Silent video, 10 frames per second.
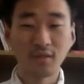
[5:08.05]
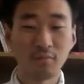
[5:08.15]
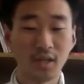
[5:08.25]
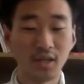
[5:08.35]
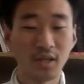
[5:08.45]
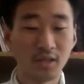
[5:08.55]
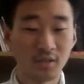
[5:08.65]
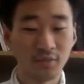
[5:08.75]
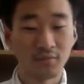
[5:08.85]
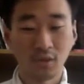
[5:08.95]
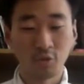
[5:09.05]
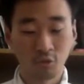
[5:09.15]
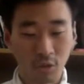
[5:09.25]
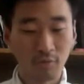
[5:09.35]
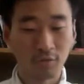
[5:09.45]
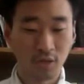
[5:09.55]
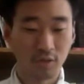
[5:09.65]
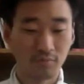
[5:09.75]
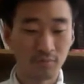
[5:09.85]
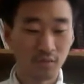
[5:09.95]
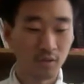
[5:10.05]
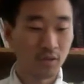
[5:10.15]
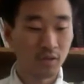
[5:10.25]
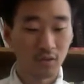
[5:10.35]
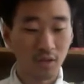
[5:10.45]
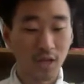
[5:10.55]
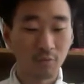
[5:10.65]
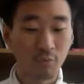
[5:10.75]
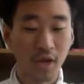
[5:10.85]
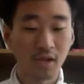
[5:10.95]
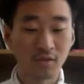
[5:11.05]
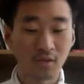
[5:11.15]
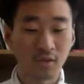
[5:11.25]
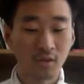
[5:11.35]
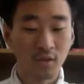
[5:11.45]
but it is troublesome in a lot of ways.